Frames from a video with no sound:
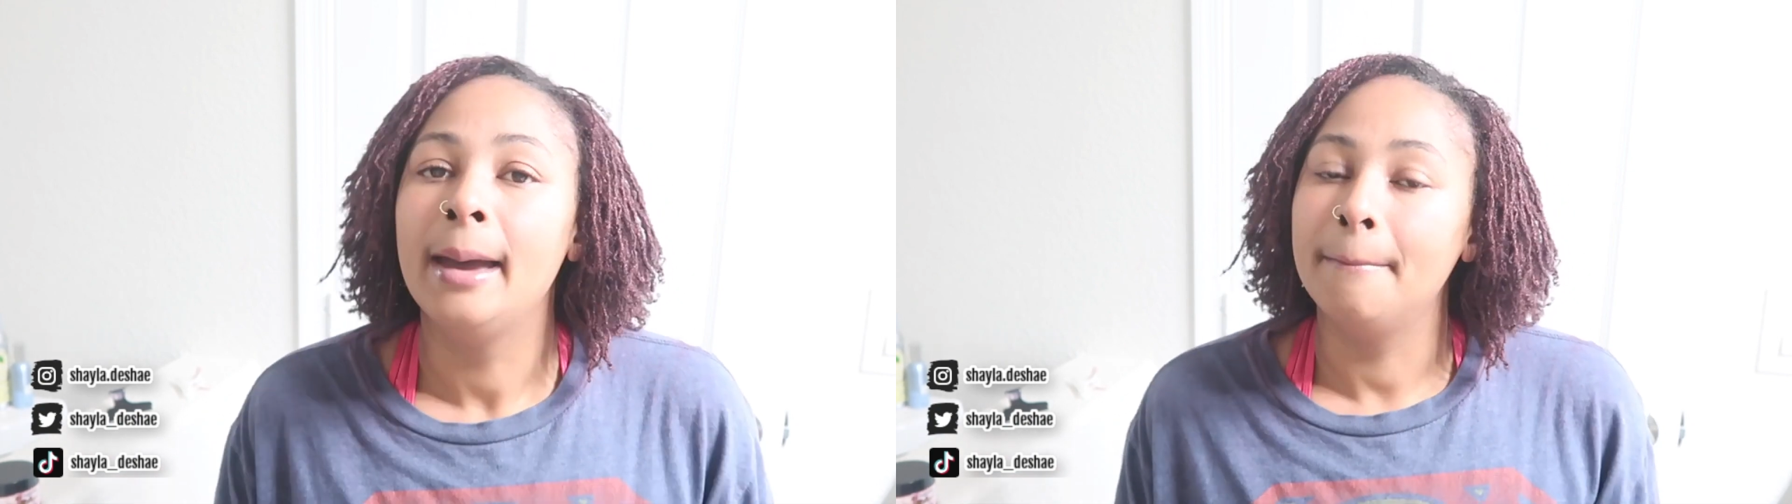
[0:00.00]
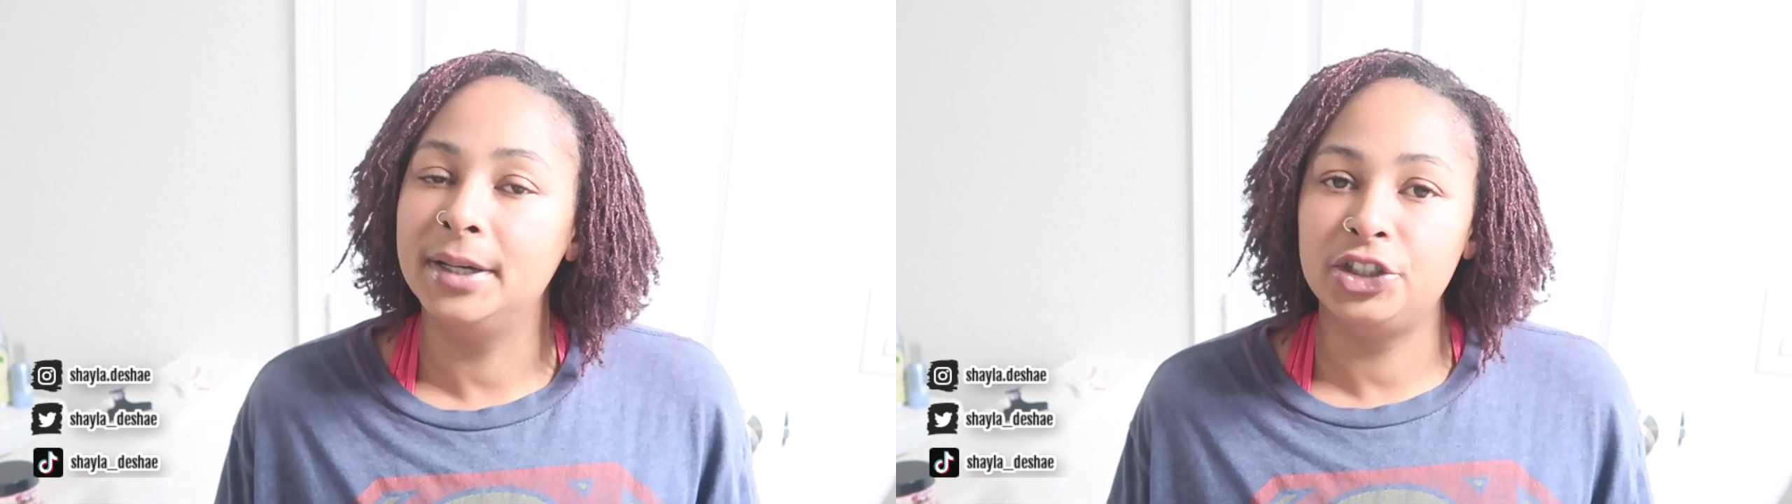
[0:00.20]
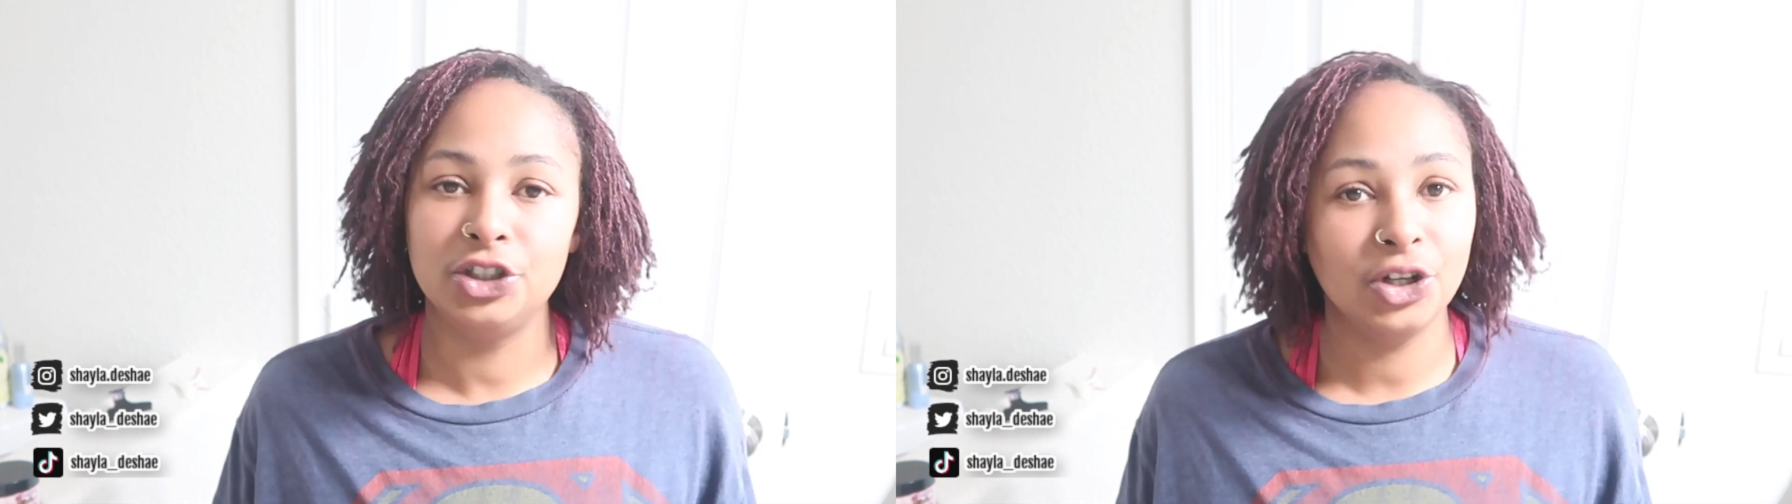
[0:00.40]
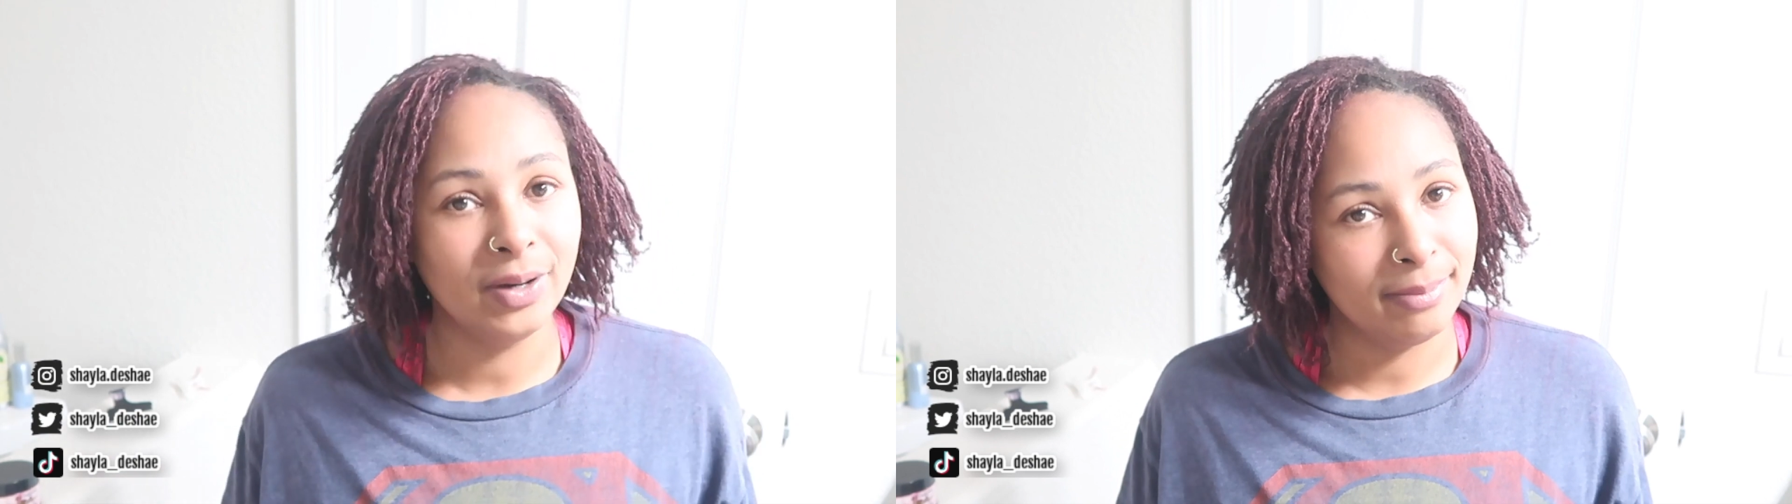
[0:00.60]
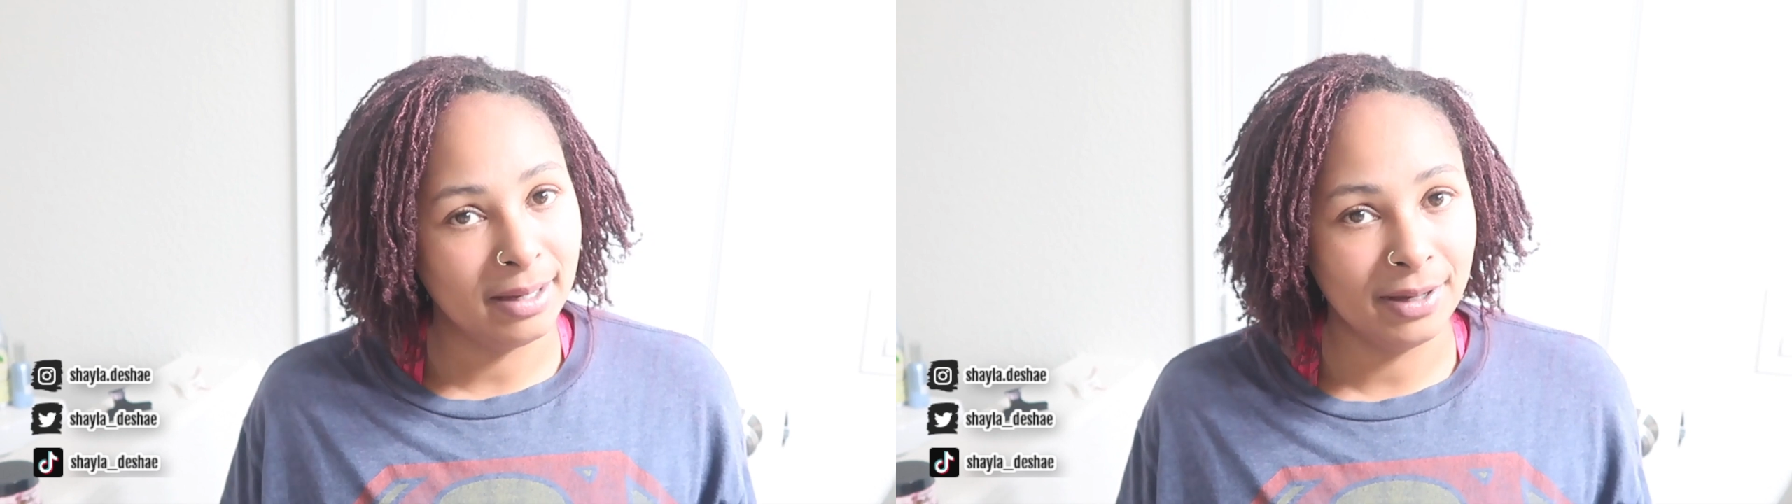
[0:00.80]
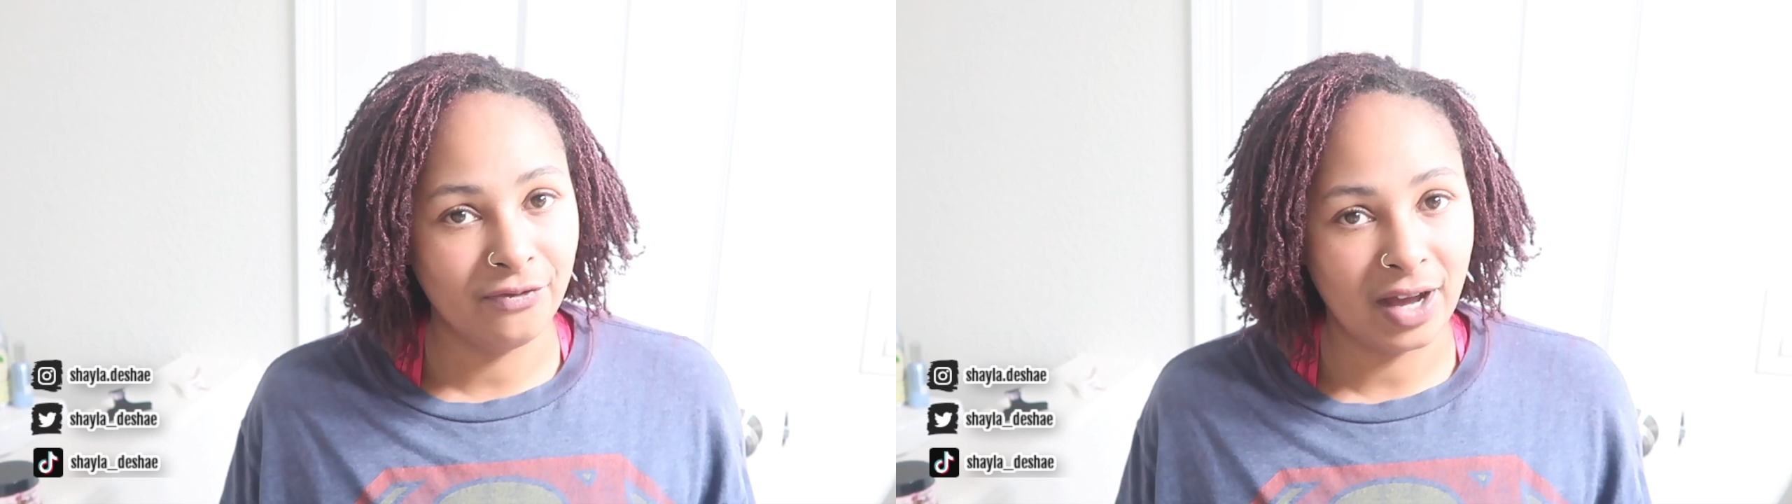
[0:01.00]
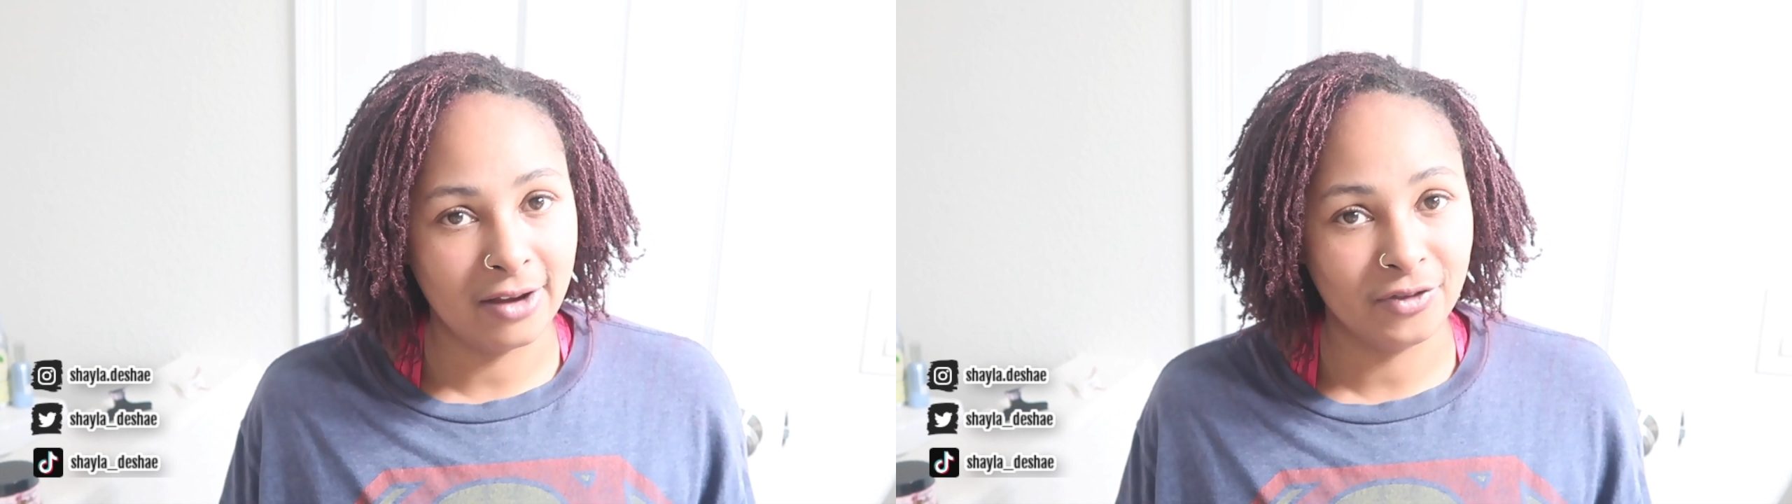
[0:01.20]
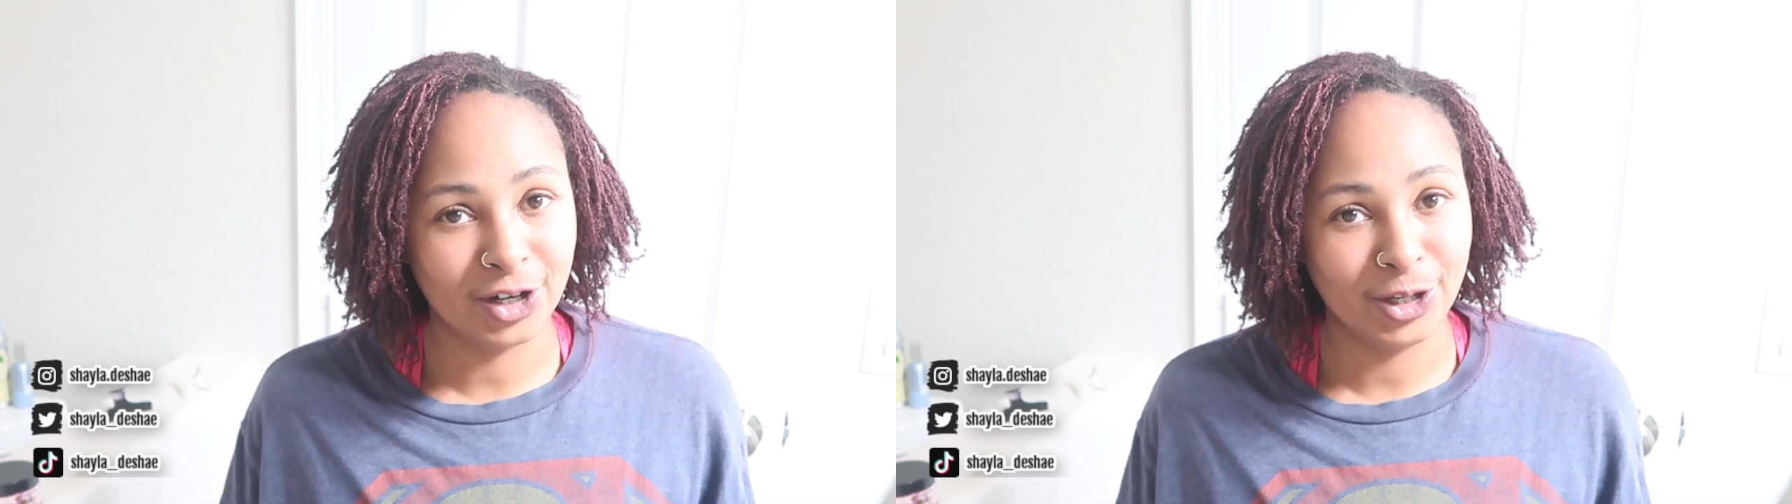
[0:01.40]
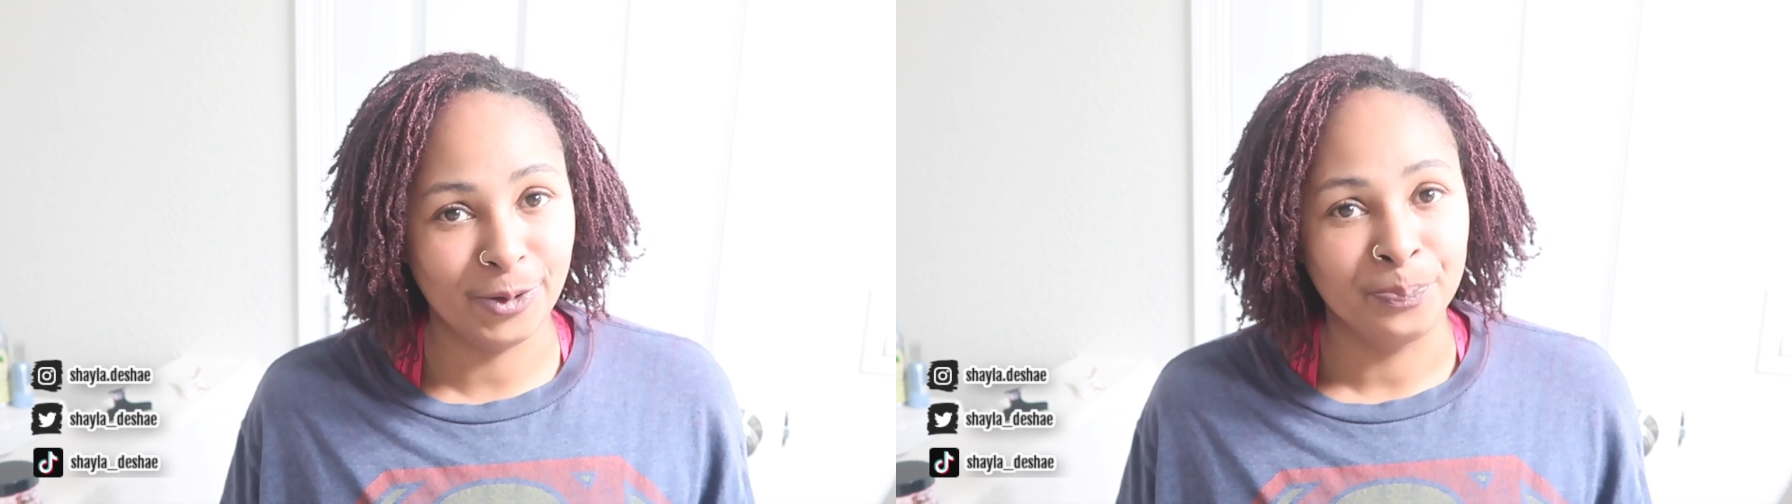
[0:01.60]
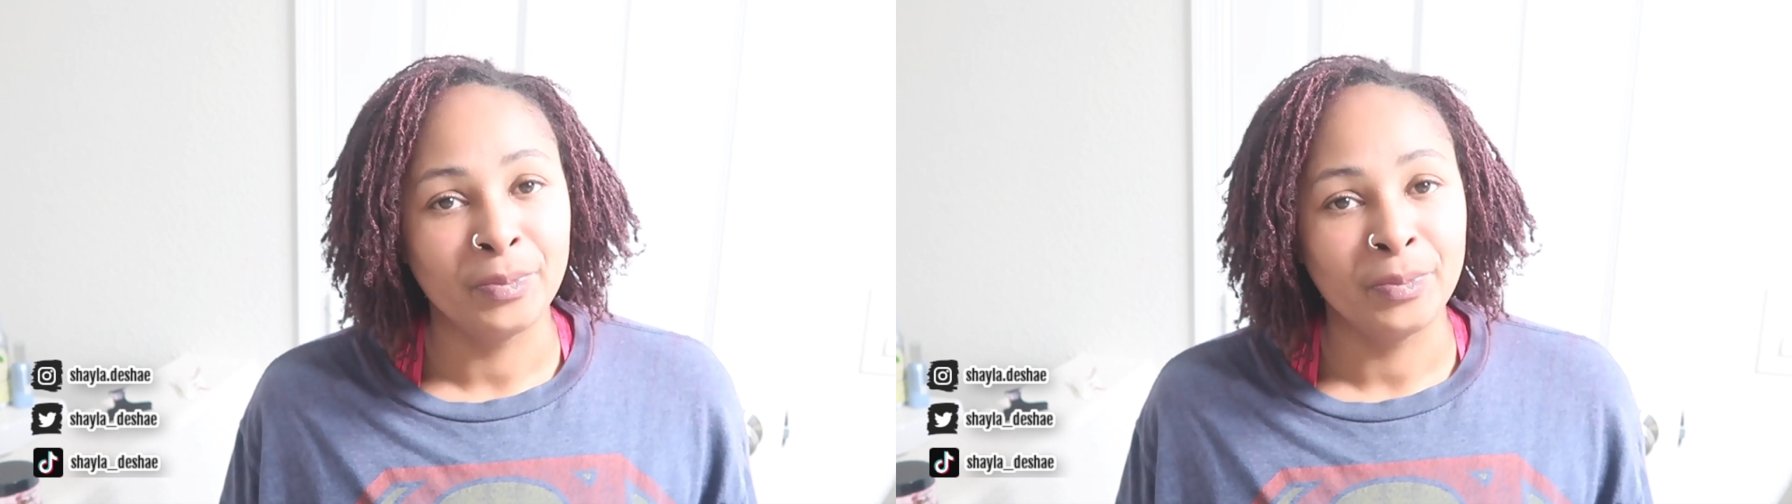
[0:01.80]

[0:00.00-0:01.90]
But you know, it may be fine for you.